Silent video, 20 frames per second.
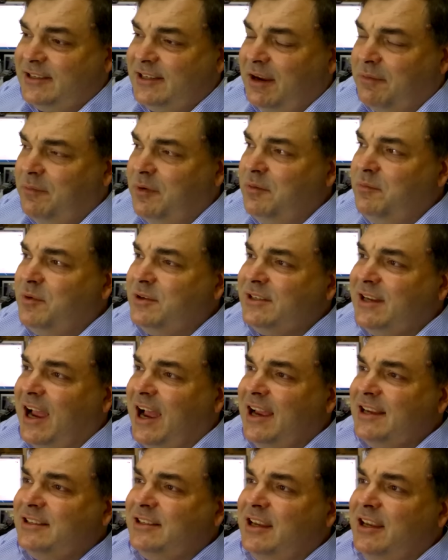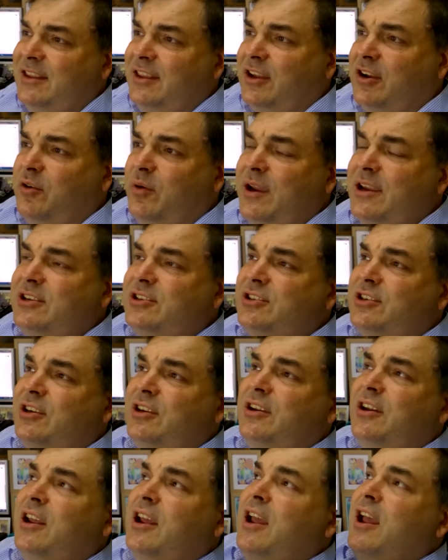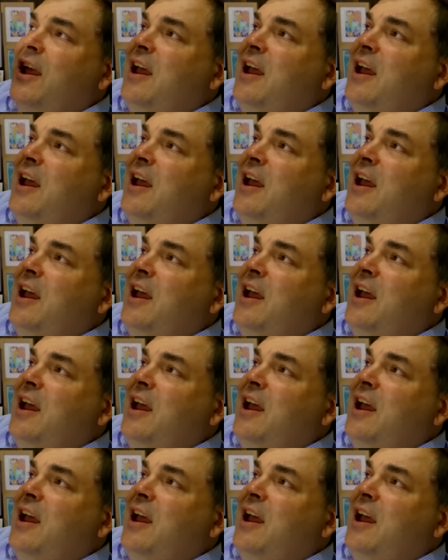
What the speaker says: Someone was asking the question,